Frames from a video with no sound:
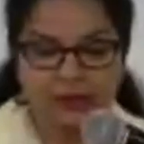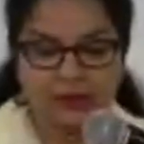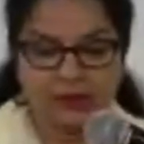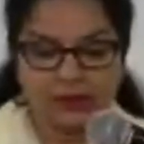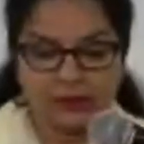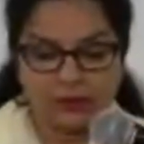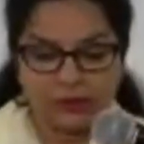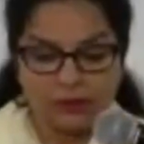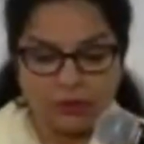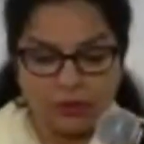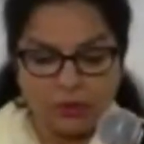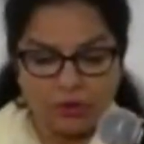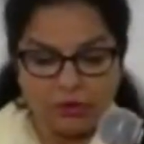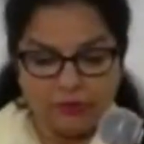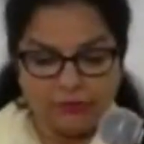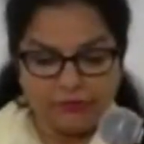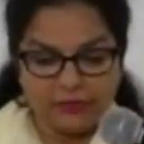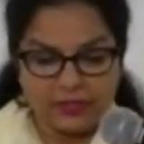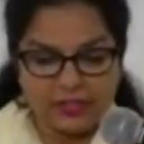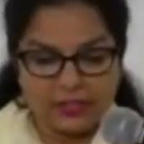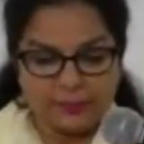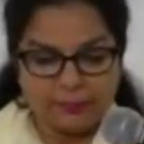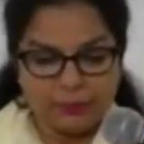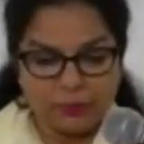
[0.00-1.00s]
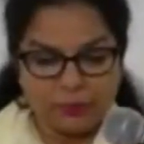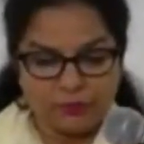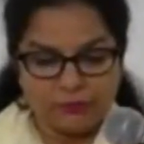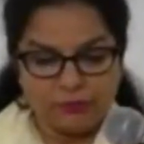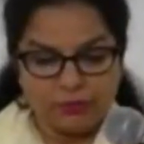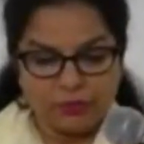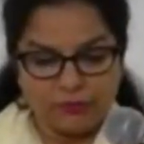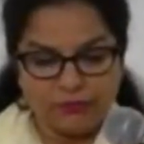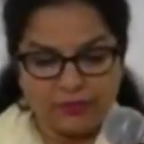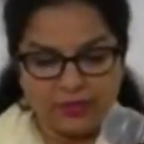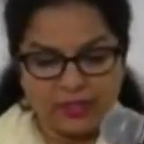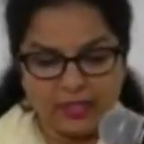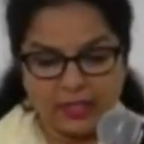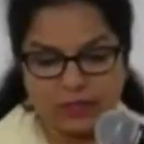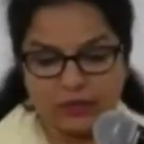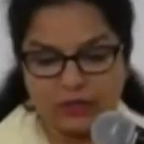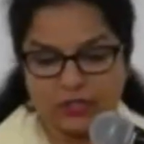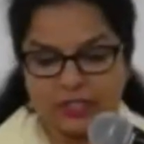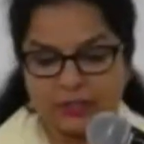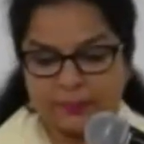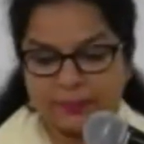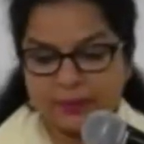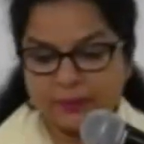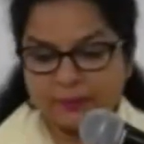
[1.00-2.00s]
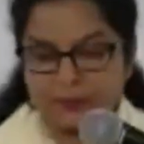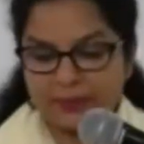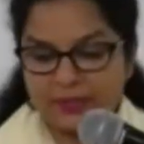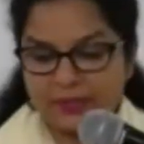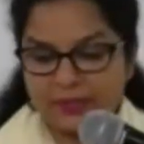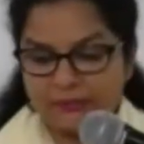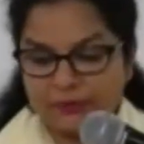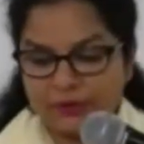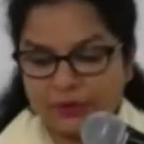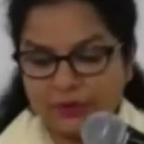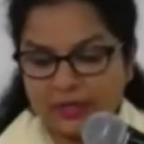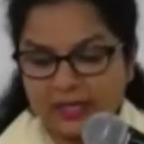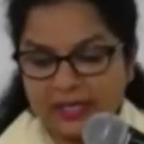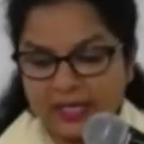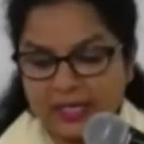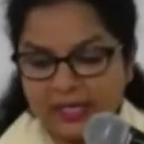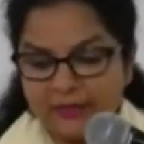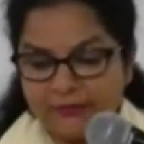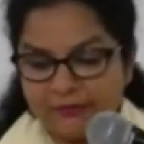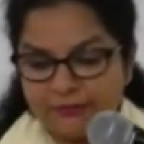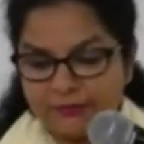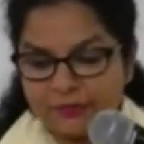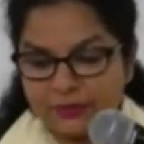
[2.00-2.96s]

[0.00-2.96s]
of this book, Fulfilling God's Purpose for Your Life.